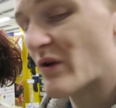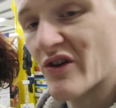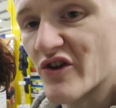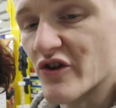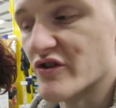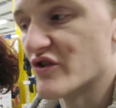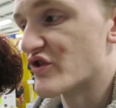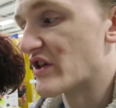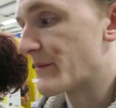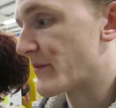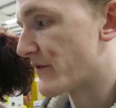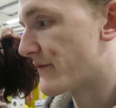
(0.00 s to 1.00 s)
Wilco's is
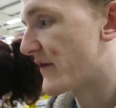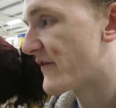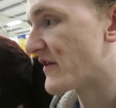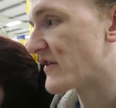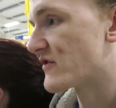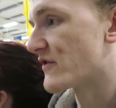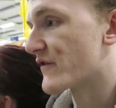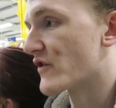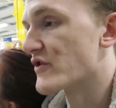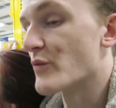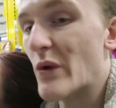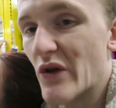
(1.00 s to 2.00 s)
cheaper. Every new stuff
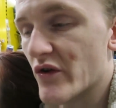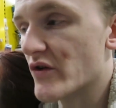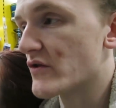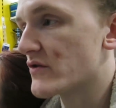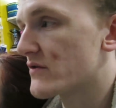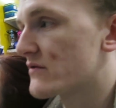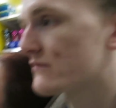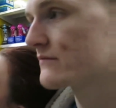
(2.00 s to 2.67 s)
go to Wilco's.